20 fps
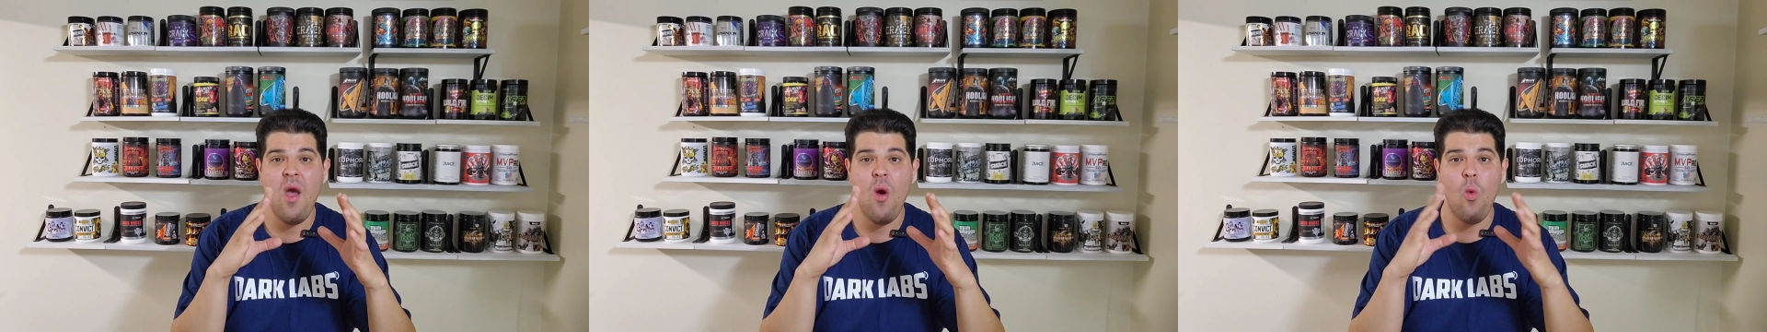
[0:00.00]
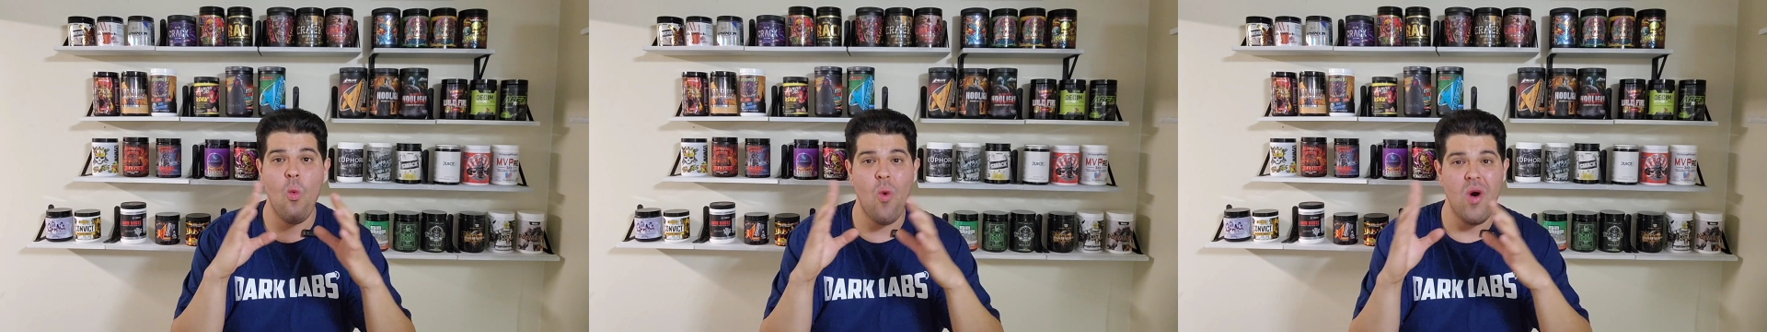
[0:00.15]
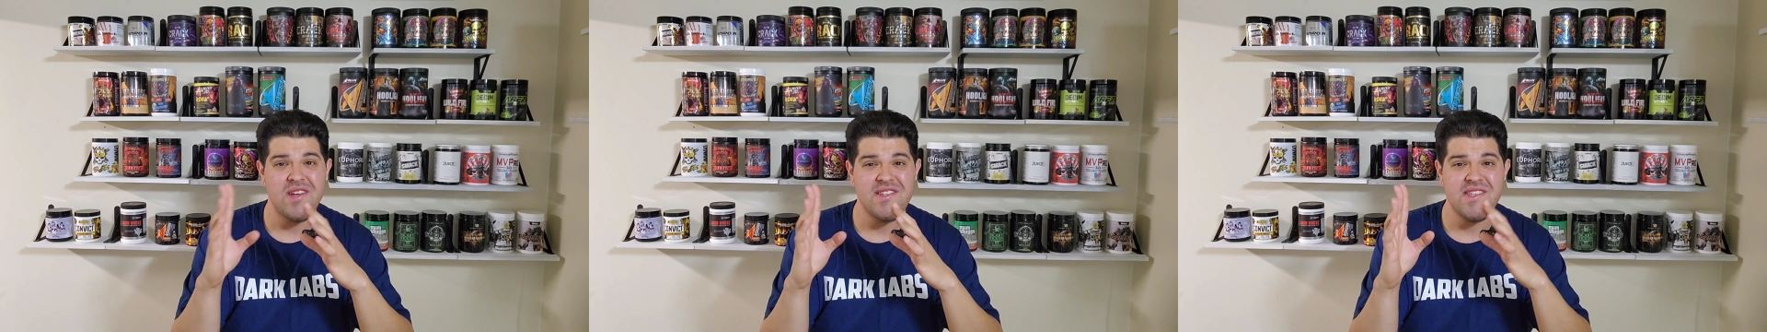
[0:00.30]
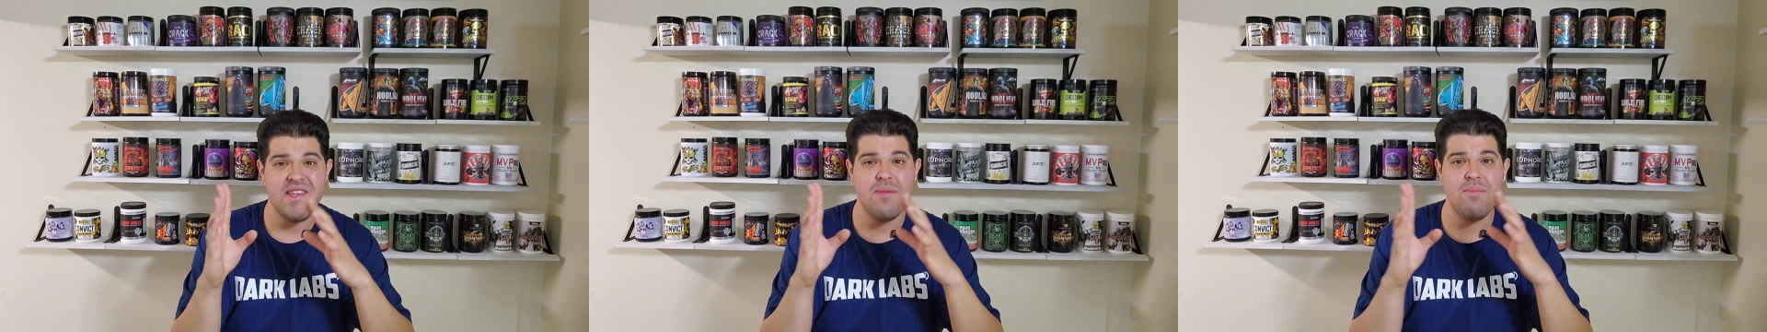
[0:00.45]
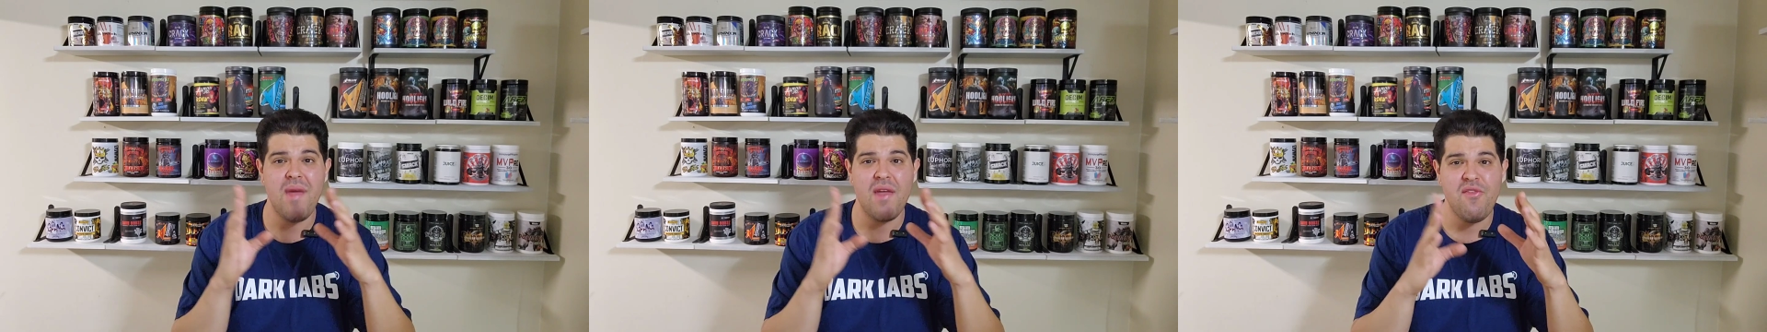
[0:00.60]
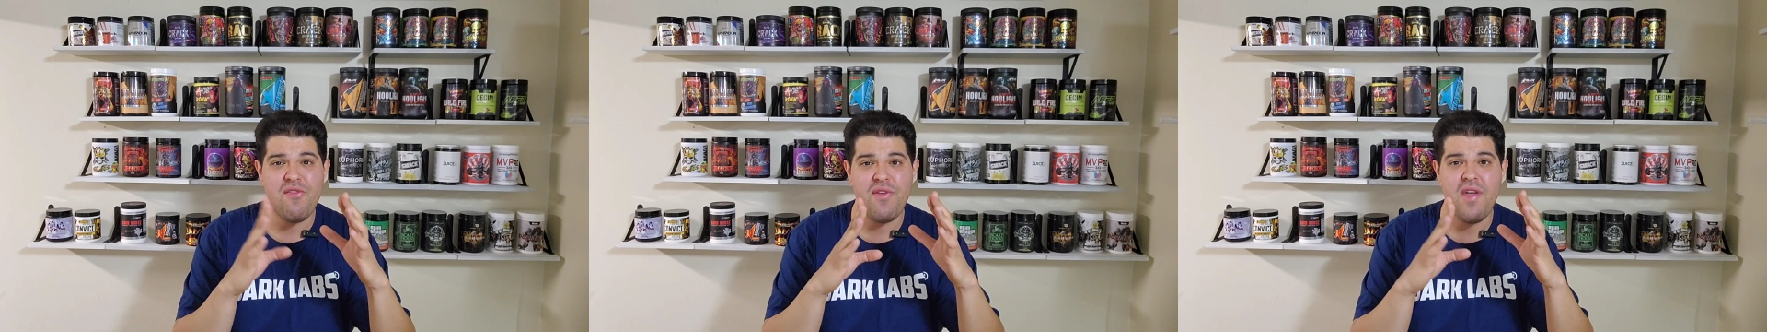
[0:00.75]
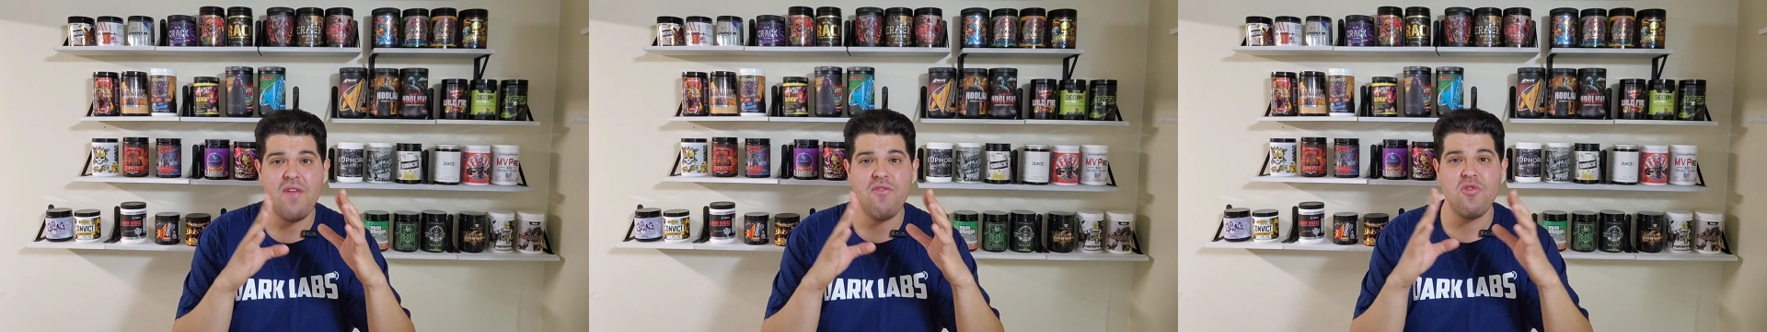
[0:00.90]
wasn't my
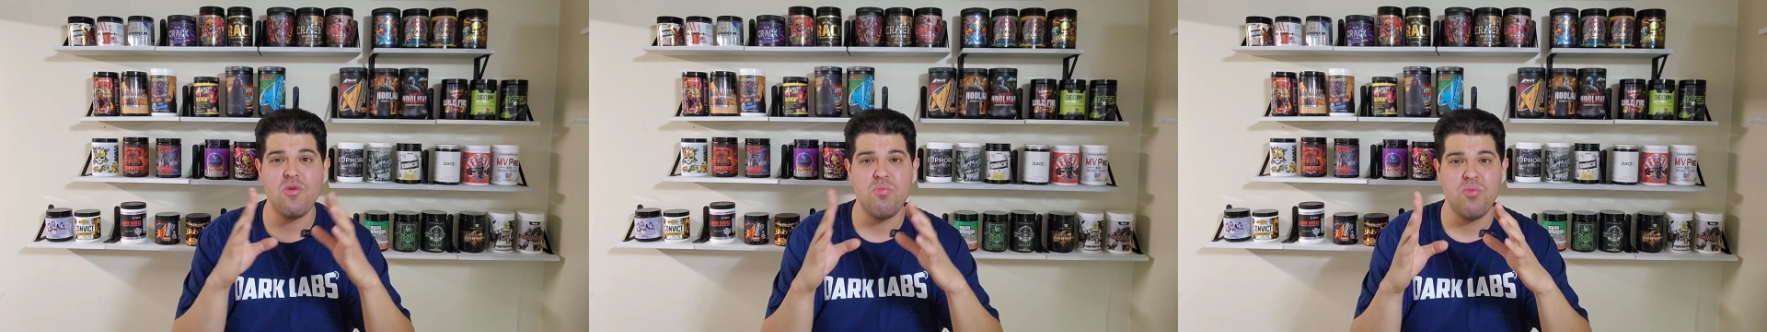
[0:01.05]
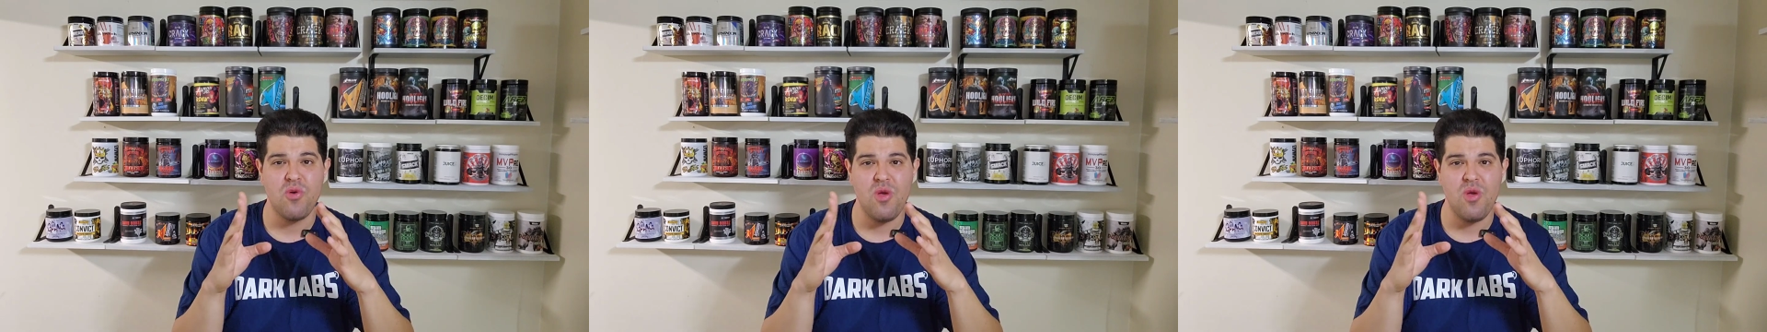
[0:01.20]
favorite